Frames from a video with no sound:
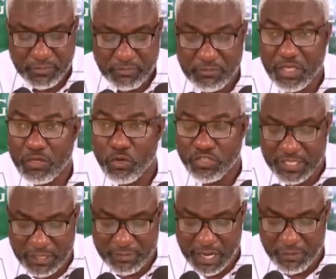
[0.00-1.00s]
being
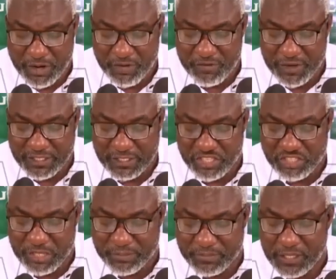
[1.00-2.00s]
hosted by our Rivers State
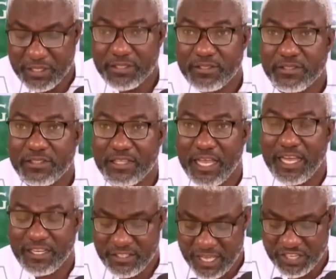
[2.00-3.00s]
chapter,
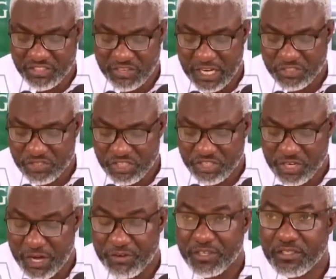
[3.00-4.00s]
tagged Nigeria
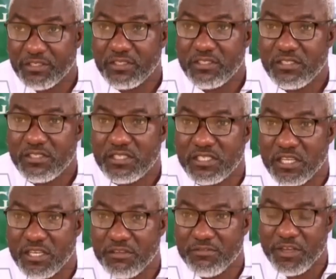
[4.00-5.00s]
Judiciary,
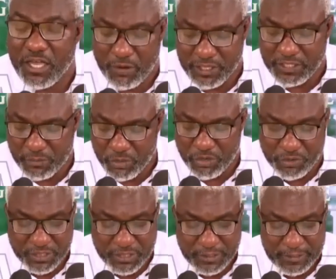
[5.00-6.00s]
Save Our
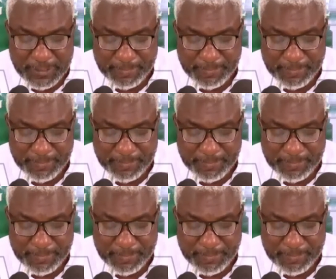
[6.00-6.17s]
Democracy.